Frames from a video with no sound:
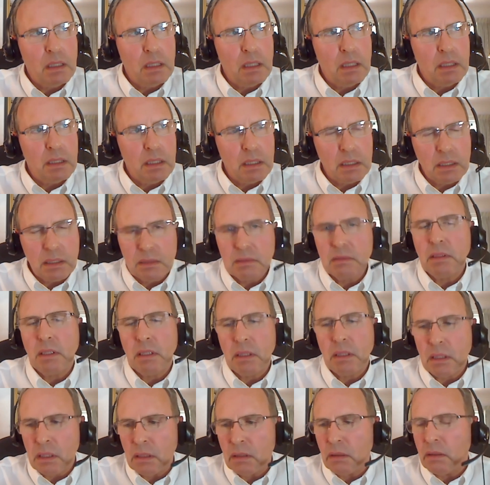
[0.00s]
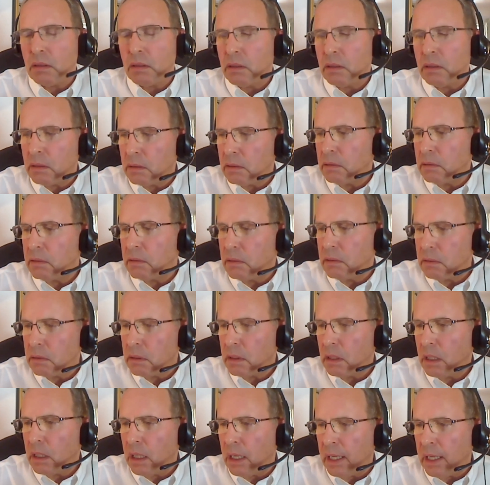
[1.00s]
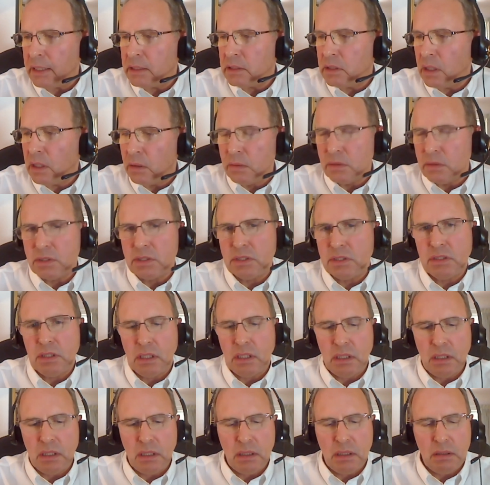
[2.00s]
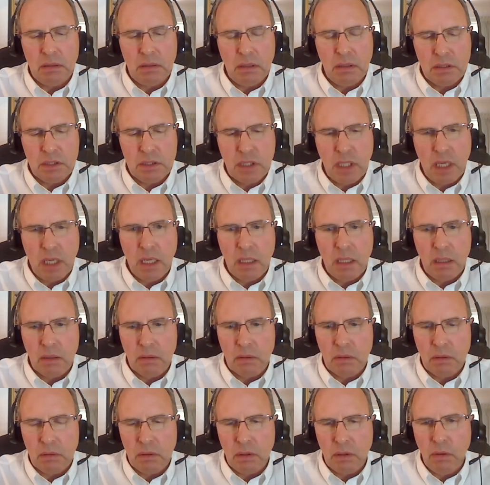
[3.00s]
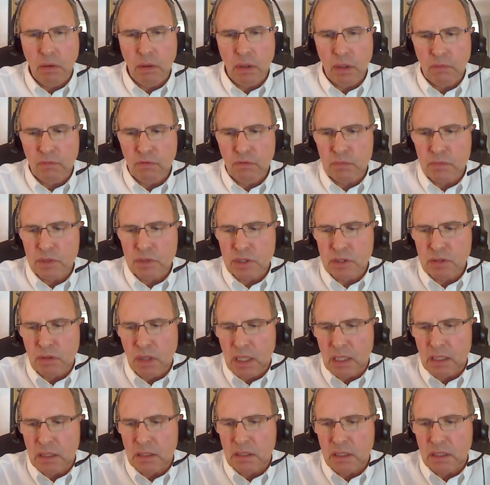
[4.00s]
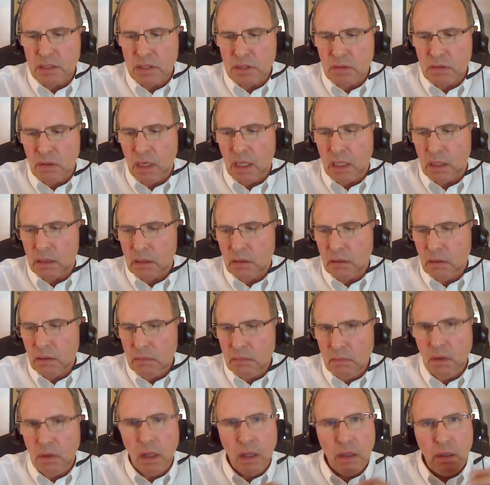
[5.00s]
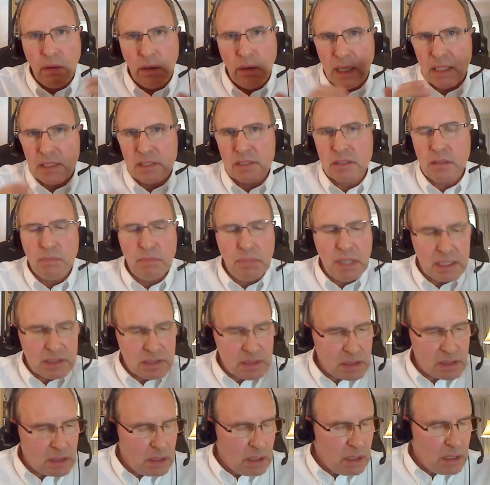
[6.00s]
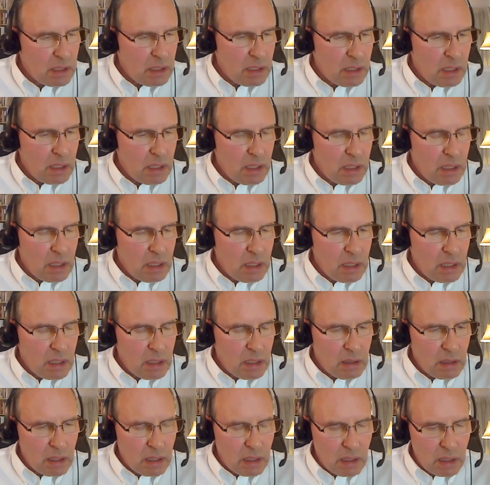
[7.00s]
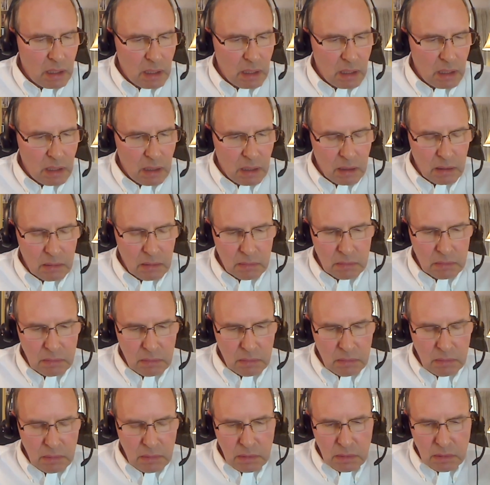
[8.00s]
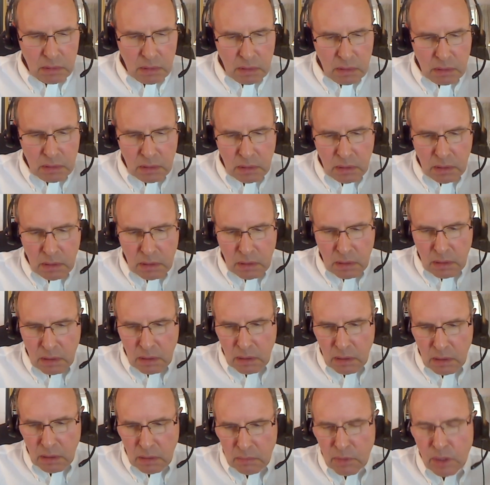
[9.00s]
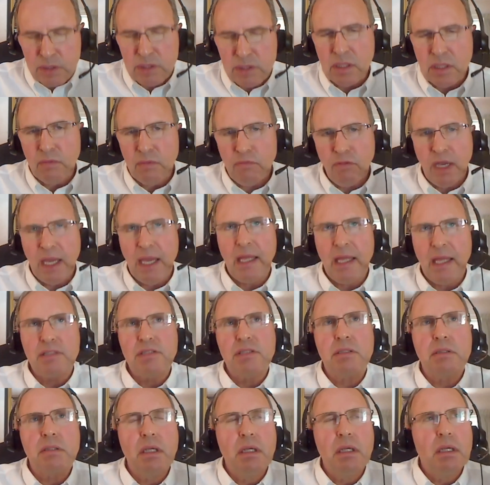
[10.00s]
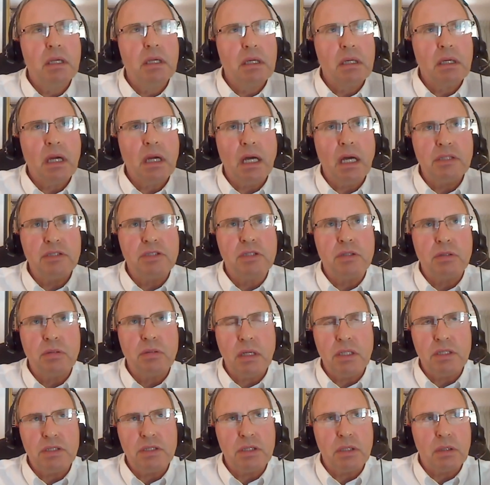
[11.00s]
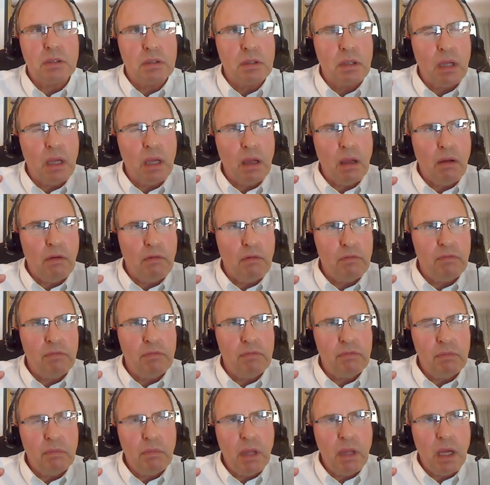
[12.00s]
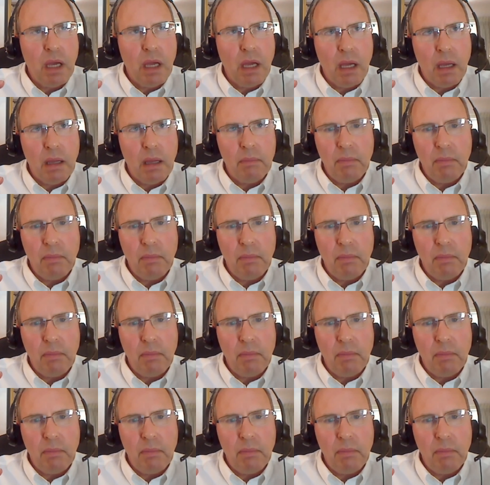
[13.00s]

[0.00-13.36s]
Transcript: and, the, you know, the, I don't see China going from strength to strength, although it has the best, uh, the most advanced concentration of uh,